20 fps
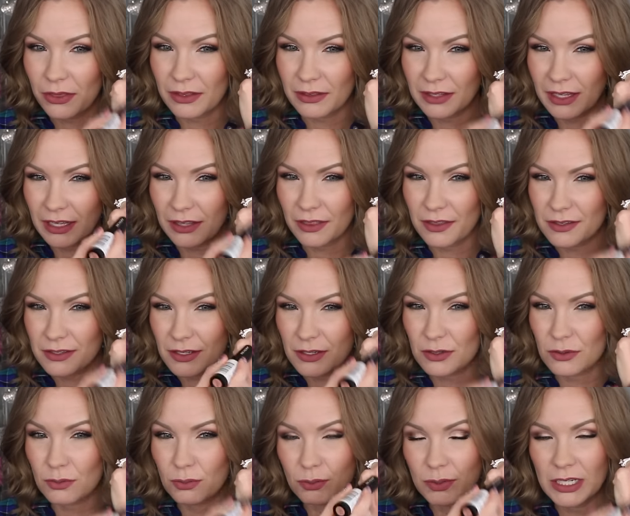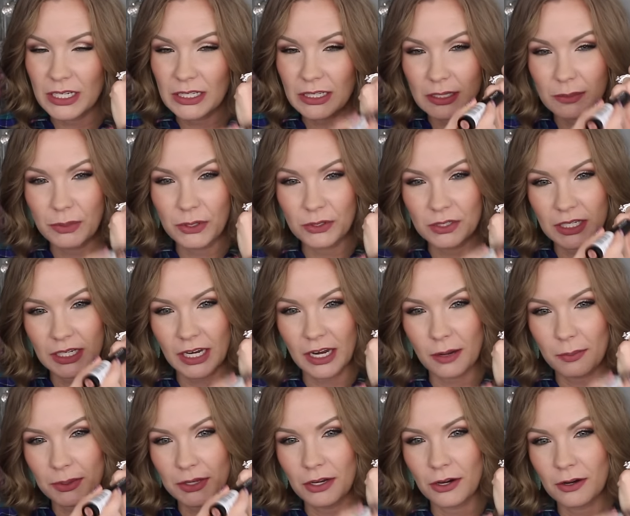Like this is really building
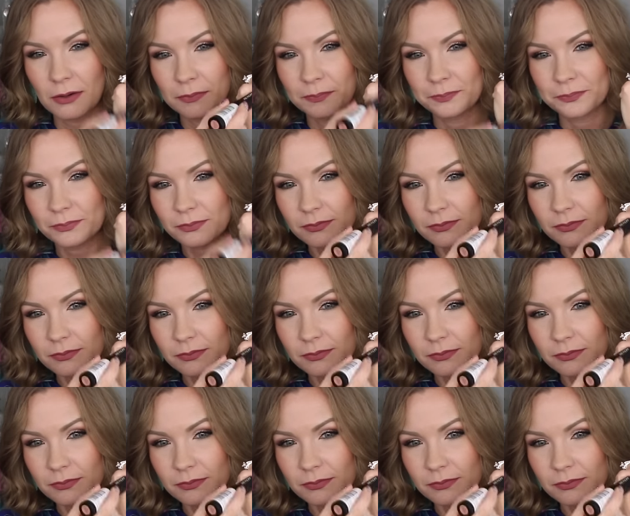up here.